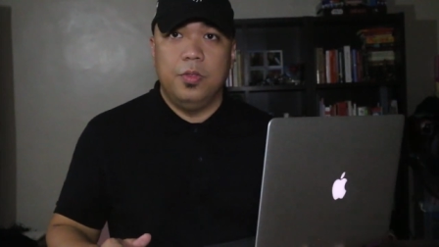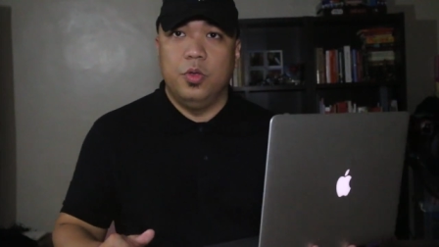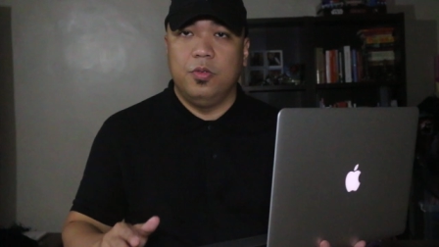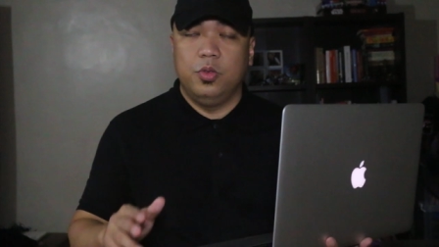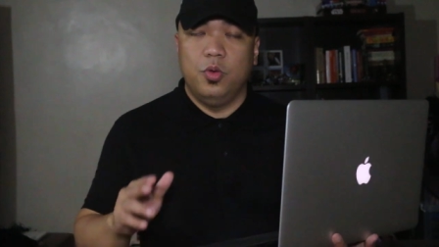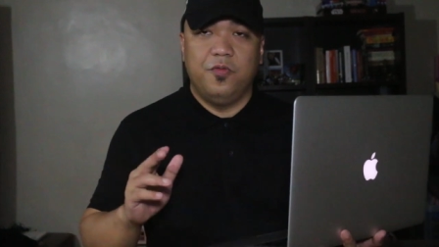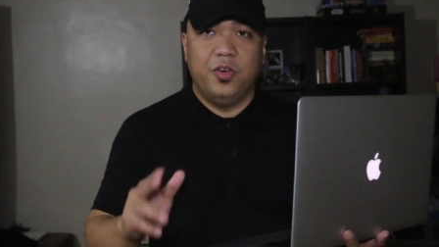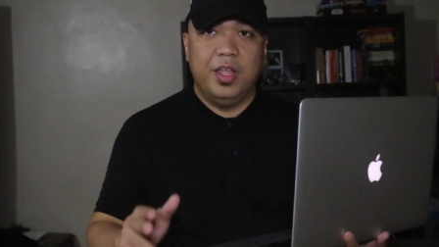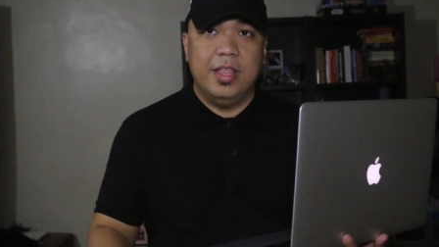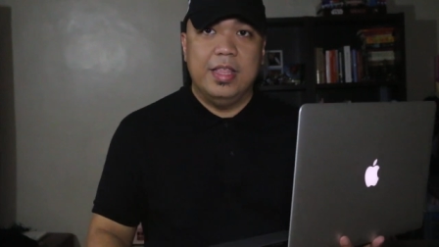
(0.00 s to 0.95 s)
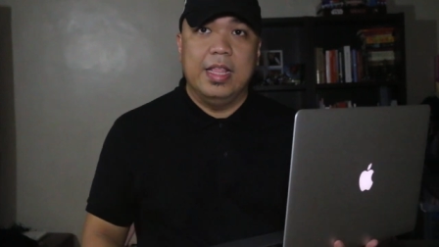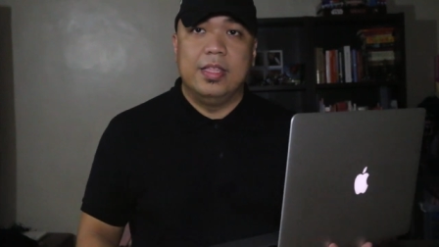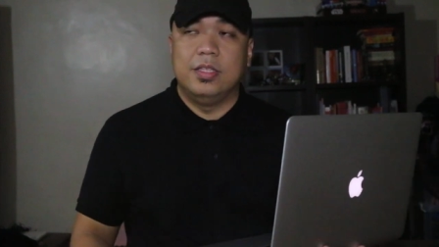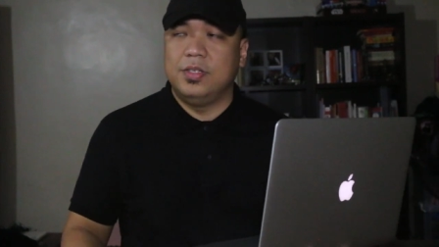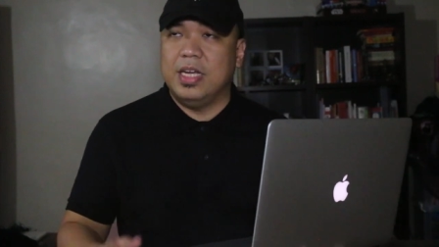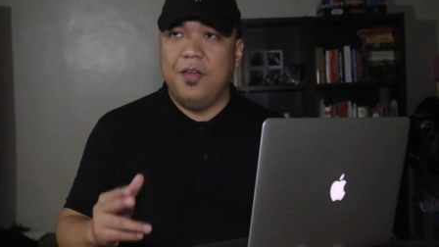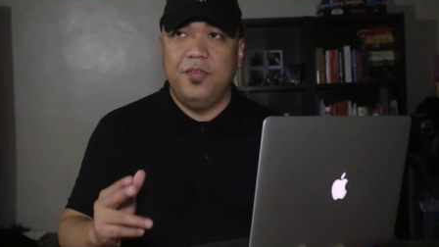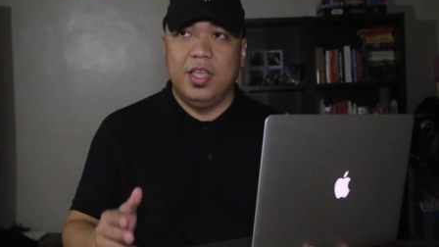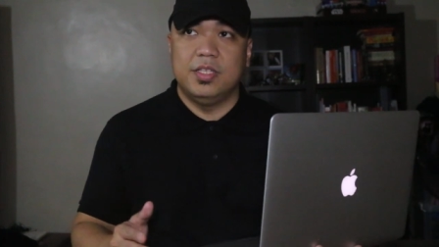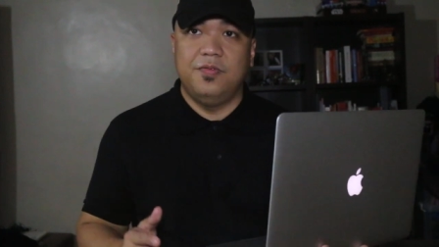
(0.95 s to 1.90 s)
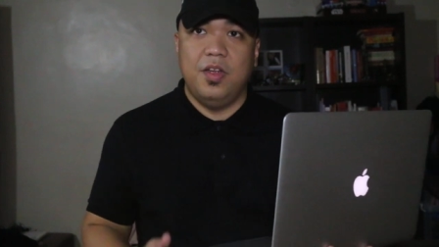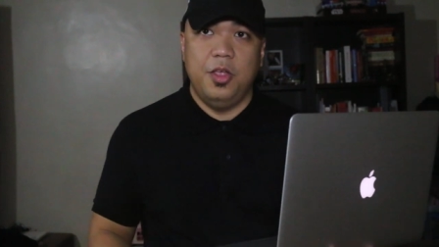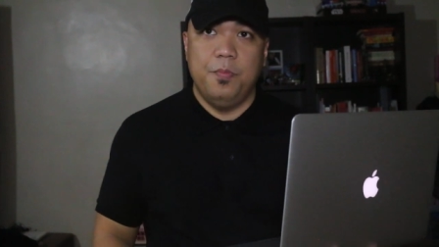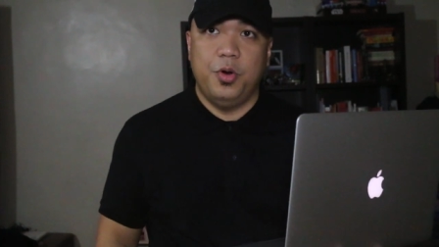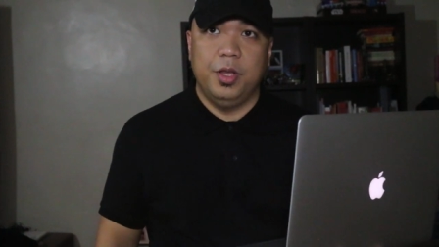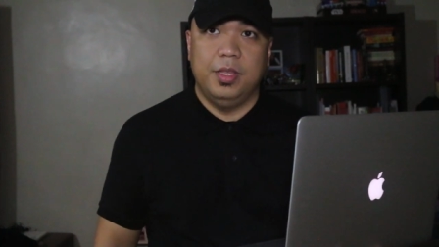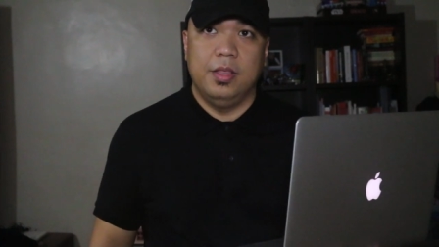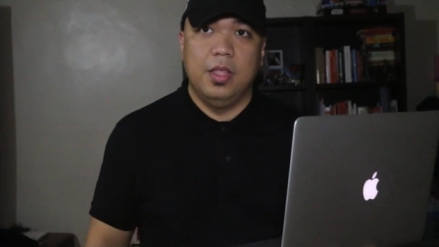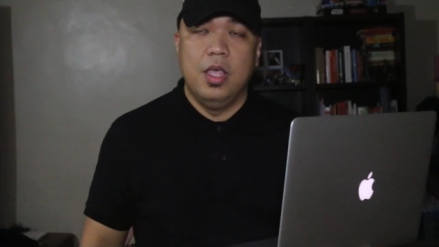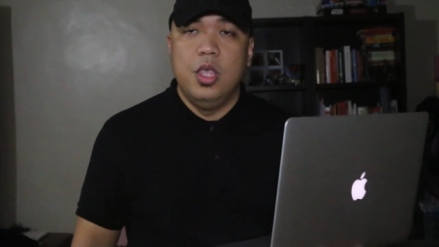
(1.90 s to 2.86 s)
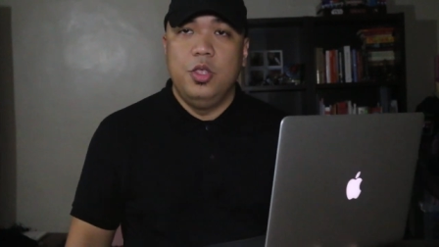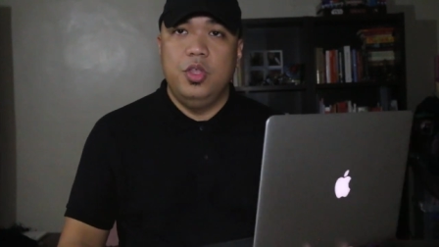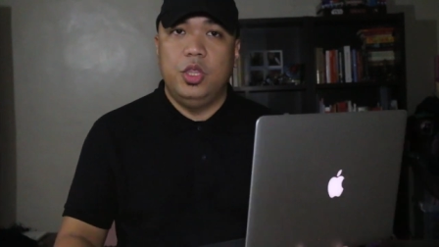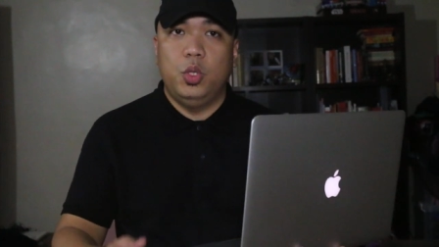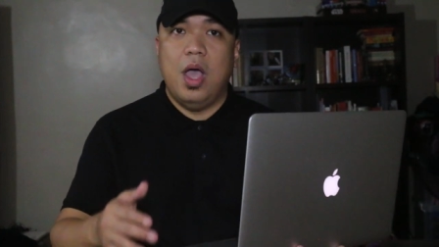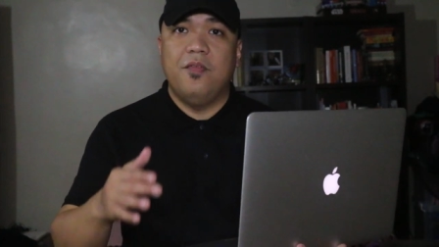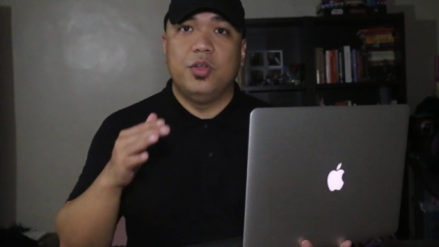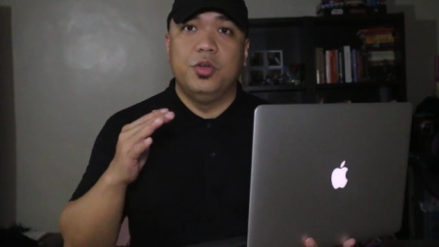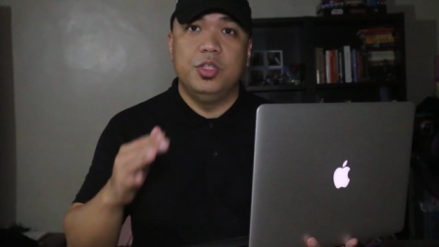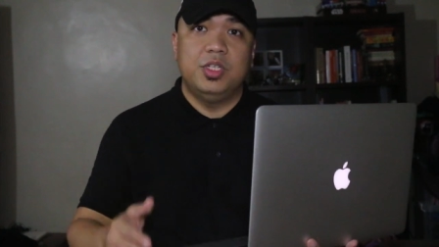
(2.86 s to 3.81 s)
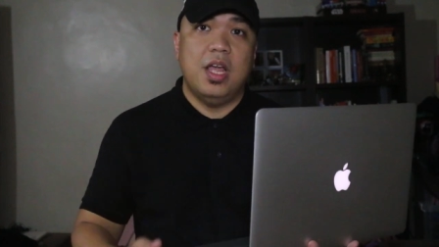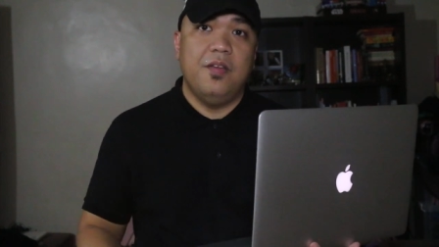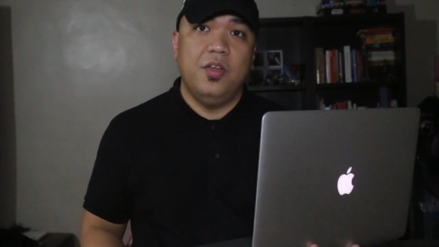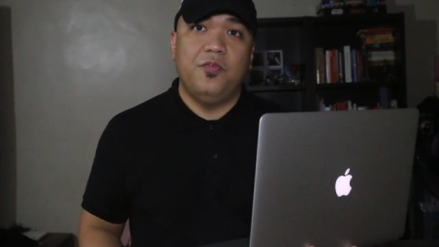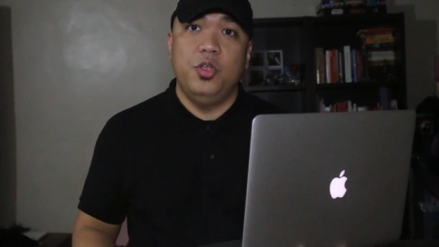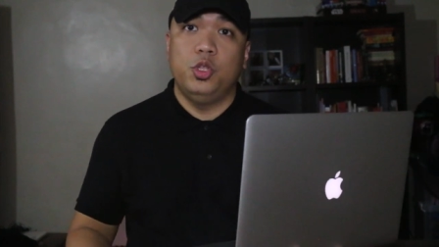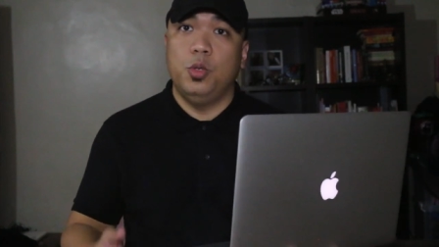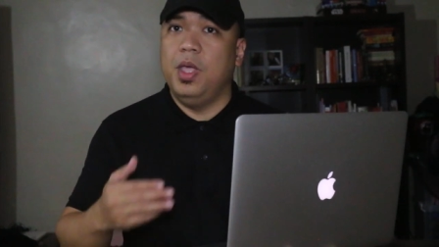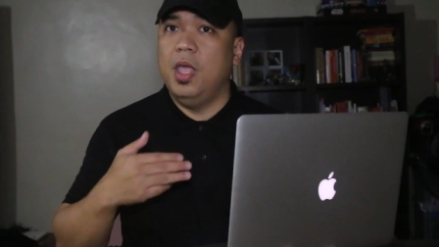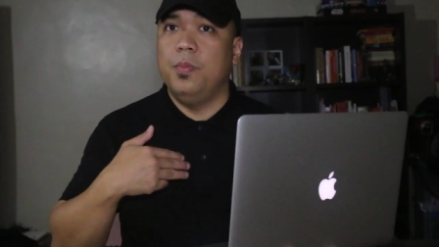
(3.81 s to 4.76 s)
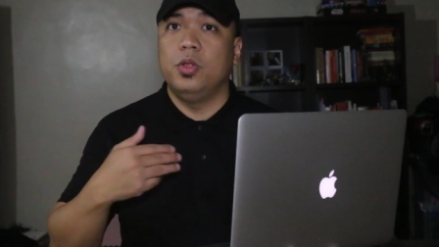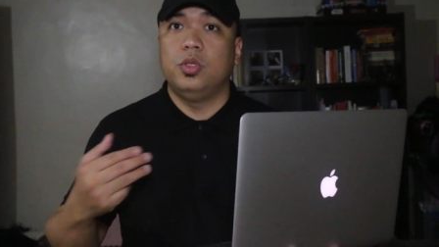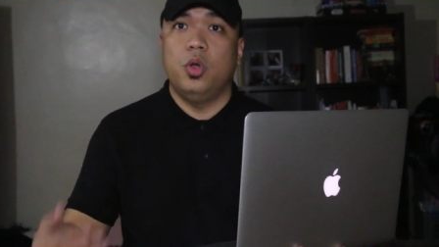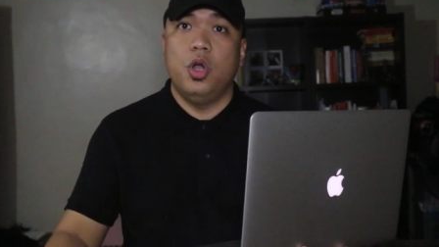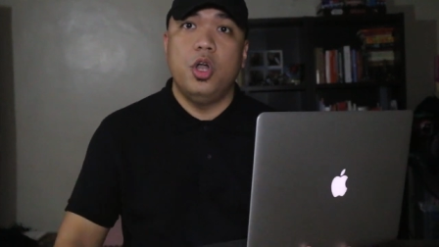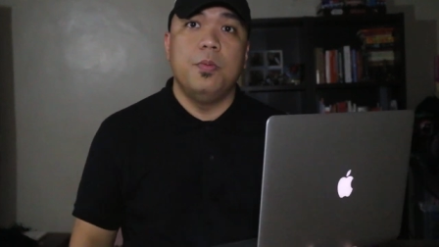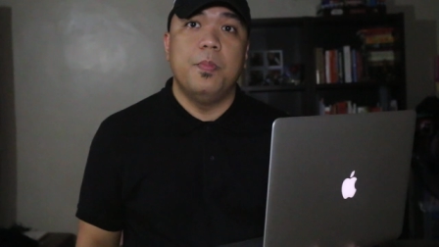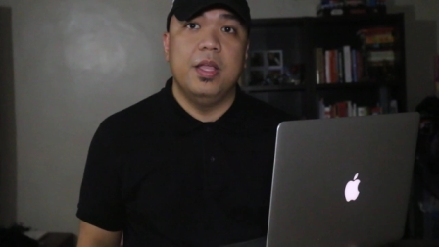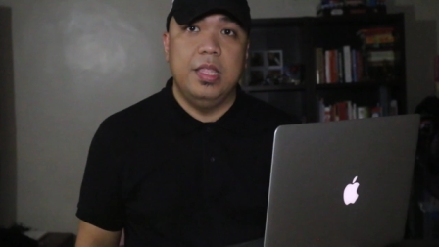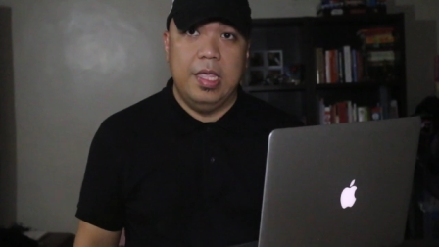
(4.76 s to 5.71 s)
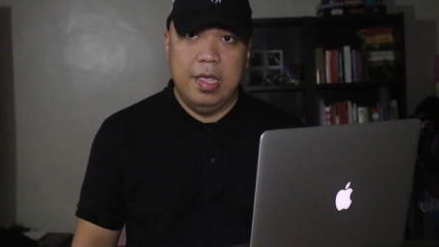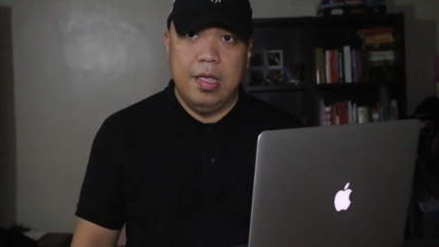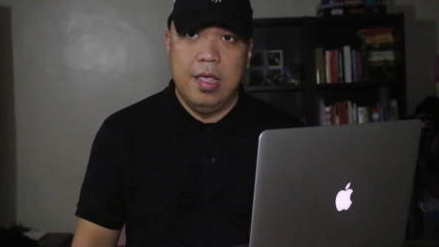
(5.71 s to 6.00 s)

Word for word: Don't forget that traffic is very important. You need to have a good traffic for you to be able to earn money